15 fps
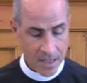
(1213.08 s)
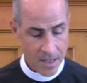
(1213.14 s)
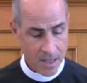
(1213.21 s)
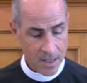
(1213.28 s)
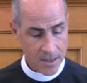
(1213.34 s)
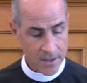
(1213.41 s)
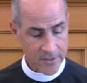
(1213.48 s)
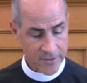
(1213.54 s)

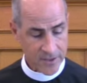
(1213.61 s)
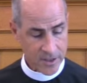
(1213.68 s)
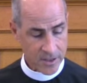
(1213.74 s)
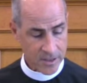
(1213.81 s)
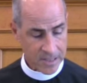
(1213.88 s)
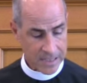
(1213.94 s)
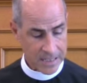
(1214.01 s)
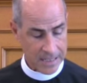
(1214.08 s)
the
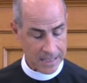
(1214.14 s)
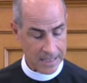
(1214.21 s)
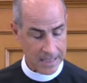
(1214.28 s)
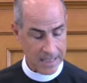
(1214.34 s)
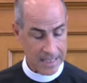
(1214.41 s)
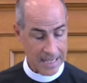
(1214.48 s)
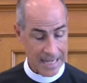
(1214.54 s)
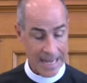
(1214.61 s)
first
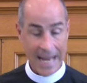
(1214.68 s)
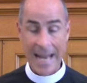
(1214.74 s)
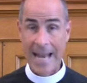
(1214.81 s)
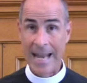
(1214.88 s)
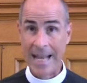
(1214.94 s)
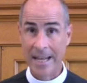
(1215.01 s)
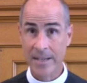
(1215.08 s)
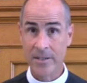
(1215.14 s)

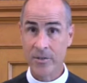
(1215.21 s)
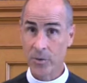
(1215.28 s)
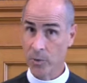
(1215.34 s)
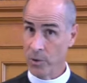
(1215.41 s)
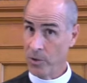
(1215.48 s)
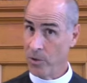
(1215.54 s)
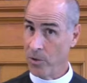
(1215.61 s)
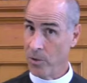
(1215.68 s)
end or
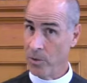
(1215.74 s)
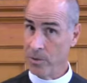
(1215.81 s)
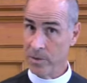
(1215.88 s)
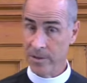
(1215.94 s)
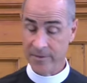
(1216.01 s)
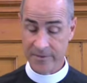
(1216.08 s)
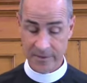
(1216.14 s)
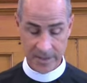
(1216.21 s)
goal
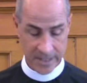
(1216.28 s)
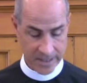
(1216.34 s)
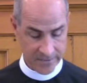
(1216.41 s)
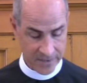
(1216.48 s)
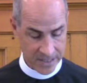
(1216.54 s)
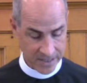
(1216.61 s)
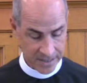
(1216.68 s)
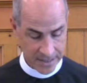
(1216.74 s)
of
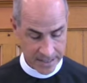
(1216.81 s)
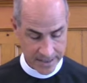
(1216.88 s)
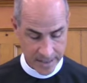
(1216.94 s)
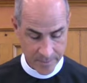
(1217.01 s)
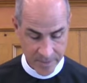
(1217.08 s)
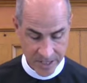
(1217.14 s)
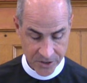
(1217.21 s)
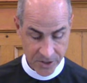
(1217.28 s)
forgiveness that they
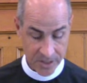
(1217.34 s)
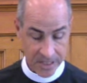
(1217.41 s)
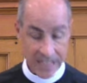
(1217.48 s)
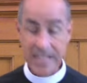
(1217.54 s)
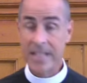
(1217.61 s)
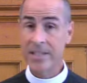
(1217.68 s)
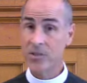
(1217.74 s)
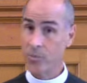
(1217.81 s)
mention
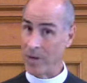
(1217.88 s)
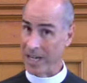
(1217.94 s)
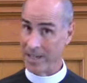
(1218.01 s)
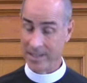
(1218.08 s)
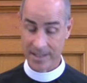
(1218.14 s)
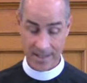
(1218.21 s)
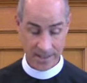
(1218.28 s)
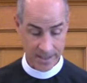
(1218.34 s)
is
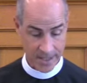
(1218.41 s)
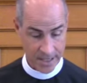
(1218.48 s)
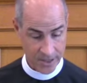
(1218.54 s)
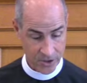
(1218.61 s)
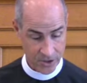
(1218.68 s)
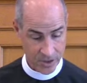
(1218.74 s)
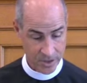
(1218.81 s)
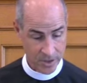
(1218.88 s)

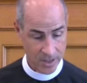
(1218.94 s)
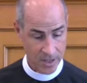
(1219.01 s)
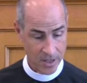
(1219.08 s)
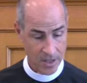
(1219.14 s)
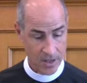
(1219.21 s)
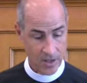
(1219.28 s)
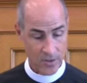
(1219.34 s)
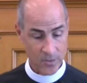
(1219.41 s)
reconciliation,
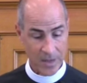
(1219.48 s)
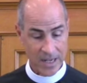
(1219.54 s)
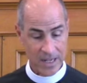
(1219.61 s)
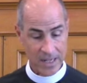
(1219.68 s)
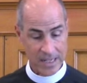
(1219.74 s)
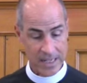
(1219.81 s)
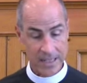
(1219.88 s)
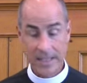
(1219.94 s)
right?
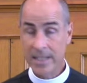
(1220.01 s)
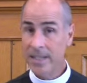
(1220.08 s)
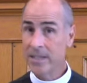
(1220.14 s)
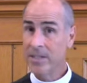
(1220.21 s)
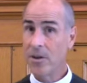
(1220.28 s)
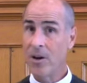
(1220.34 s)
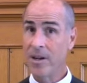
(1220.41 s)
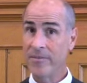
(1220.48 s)
It is
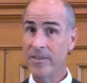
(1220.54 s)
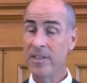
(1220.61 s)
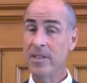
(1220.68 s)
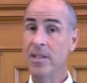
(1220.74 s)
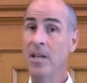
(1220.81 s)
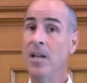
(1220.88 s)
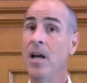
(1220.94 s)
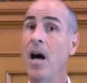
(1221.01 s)
often
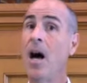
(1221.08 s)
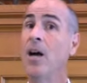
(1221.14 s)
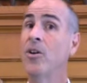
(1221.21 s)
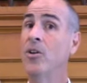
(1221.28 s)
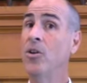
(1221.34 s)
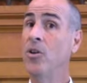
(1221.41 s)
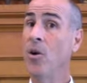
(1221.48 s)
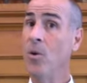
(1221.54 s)

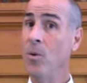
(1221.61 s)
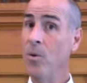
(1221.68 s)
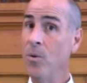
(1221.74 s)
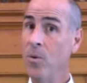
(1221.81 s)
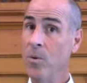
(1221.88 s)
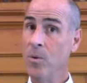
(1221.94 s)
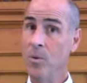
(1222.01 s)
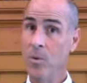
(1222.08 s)
a
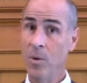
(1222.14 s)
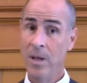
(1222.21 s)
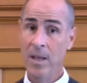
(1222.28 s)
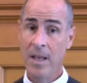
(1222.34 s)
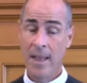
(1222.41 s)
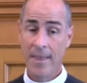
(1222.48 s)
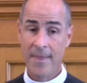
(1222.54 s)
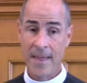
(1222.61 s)
goal
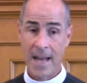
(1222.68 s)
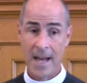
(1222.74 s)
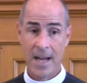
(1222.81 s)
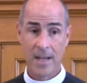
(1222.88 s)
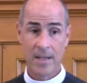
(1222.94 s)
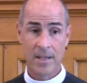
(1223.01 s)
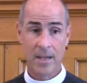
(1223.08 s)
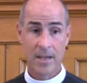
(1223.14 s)

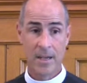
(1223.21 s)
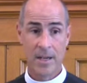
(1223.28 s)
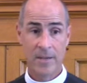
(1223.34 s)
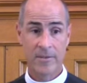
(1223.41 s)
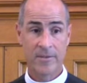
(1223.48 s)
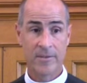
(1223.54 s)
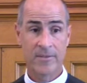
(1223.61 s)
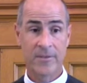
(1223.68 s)

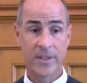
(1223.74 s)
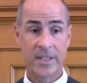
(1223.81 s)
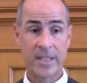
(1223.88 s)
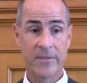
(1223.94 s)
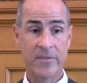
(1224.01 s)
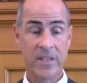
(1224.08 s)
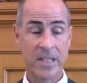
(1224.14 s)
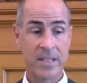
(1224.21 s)
that
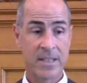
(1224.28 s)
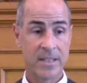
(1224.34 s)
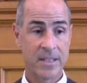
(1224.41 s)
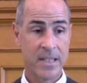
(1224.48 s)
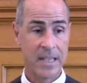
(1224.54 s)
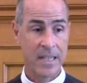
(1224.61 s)
forgiveness